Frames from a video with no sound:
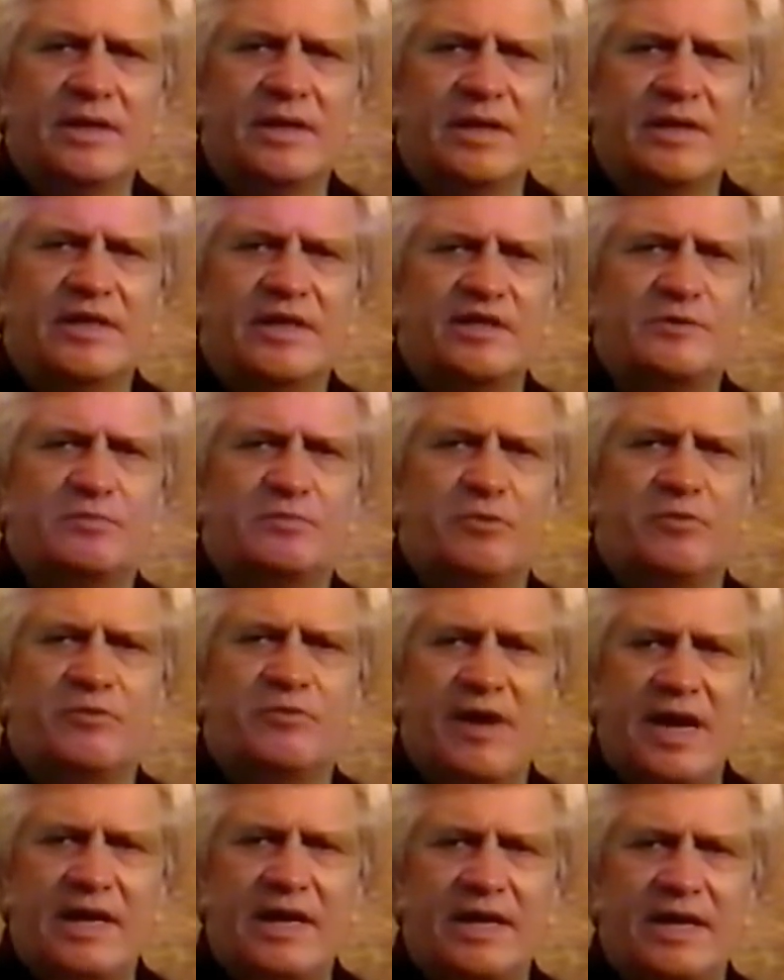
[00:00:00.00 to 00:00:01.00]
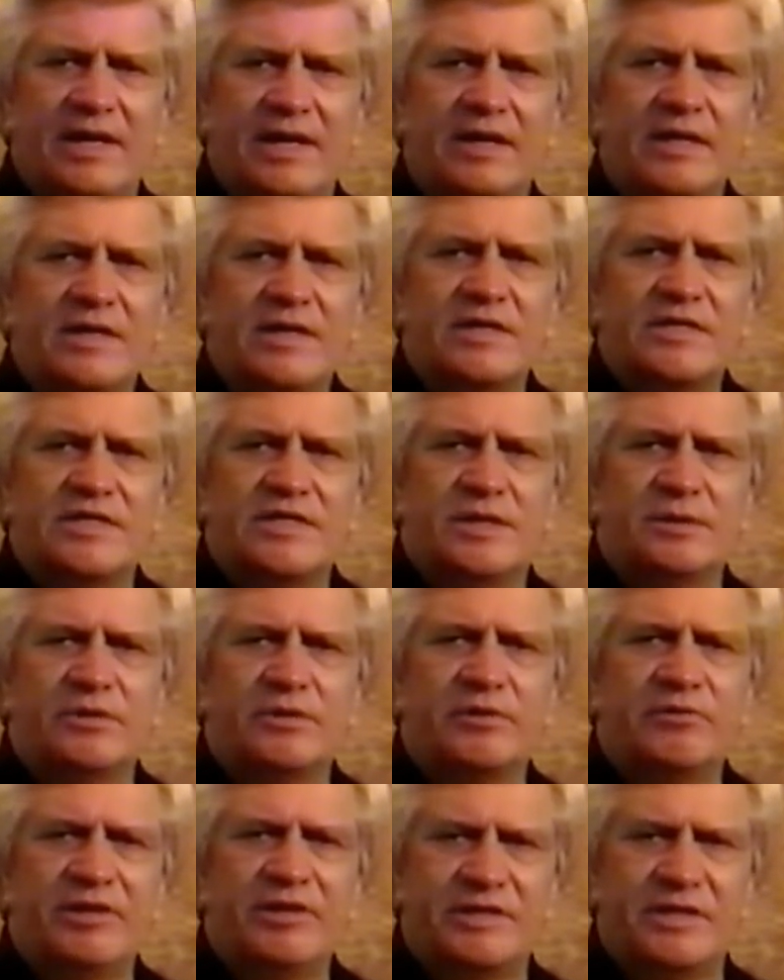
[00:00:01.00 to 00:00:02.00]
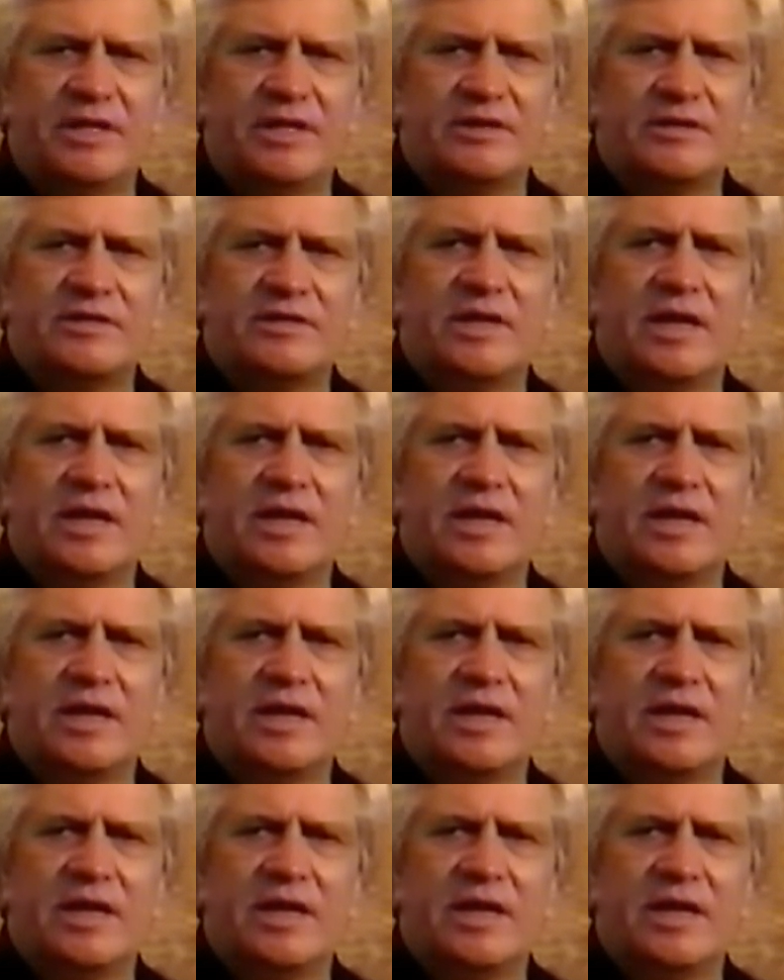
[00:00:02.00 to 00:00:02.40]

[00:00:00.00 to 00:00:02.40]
thus providing similar results